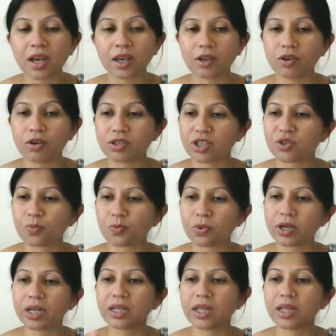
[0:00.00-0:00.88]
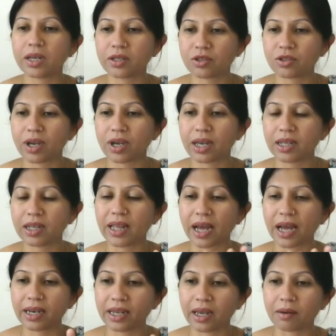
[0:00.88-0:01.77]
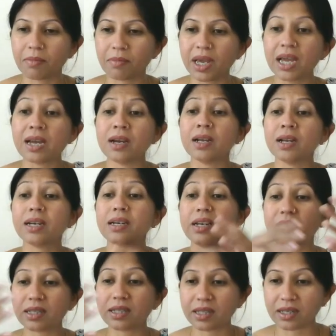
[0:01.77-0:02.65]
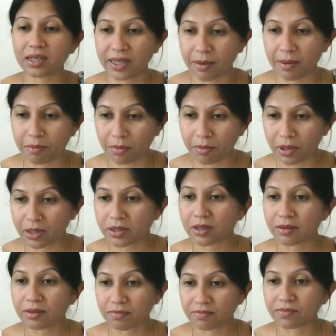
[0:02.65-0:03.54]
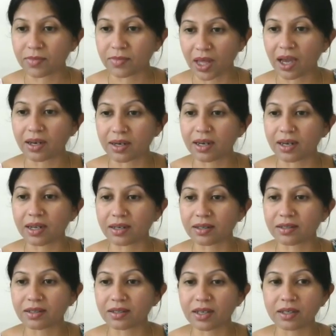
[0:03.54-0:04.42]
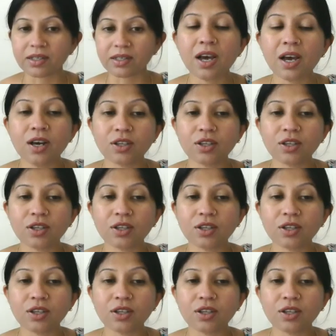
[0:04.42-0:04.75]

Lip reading: You're just putting things together that can be disassembled at a later stage.